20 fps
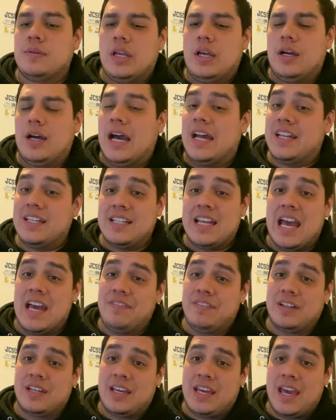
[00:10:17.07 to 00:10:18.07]
I didn't
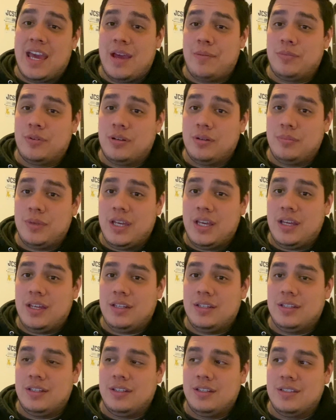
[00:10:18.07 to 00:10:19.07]
have a
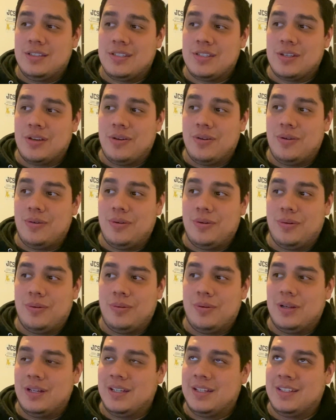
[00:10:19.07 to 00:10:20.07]
cameraman, so
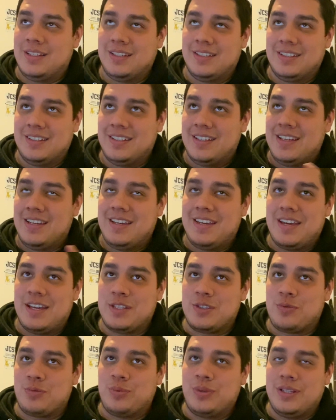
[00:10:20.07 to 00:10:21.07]

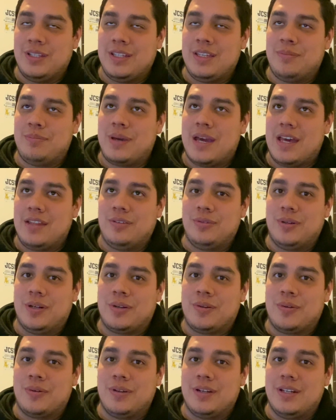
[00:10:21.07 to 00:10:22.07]
it's really badly
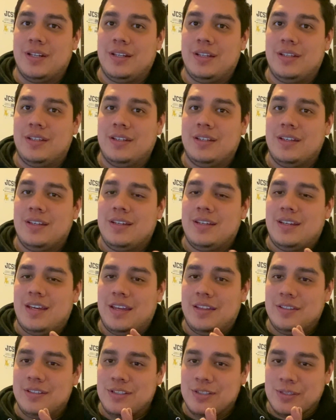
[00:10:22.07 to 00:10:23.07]
recorded,
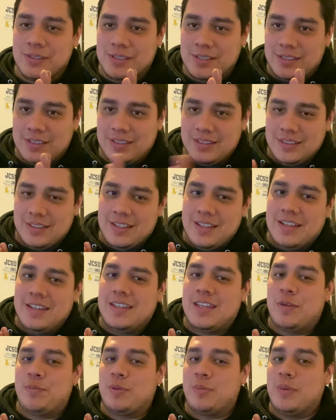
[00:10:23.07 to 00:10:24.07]
and just
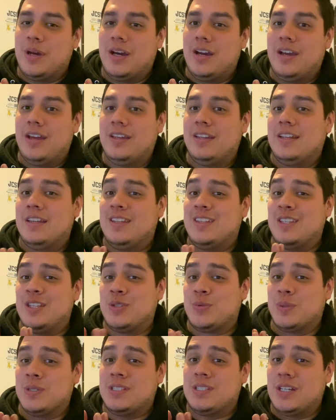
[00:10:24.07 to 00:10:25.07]
keep in mind
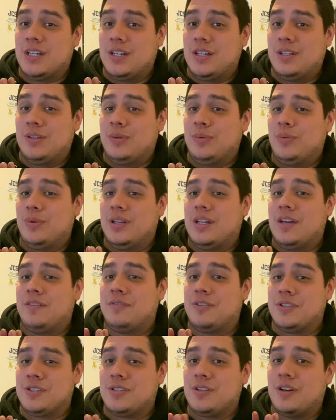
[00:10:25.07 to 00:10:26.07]
this was done when I
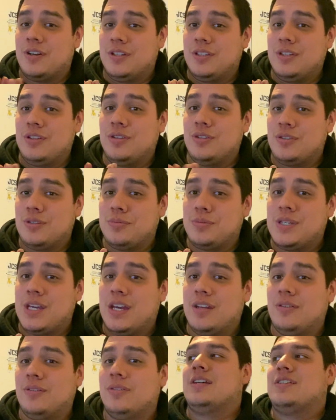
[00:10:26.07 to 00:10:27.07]
first started the YouTube
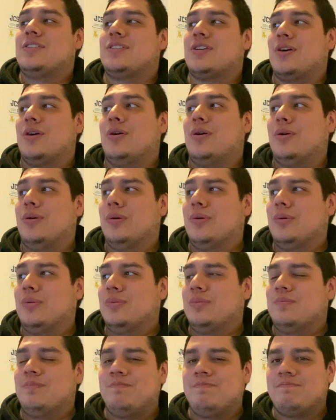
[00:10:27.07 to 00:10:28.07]
channel, so
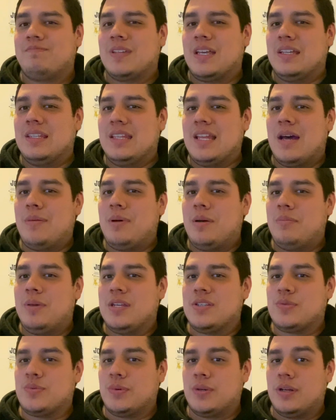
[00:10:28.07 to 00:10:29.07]
not my
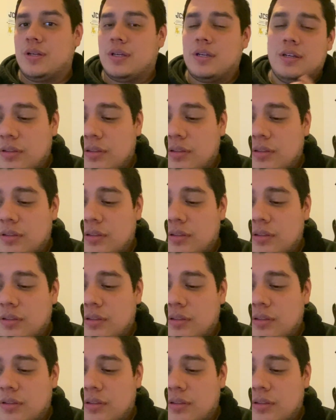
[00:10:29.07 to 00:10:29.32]
best work.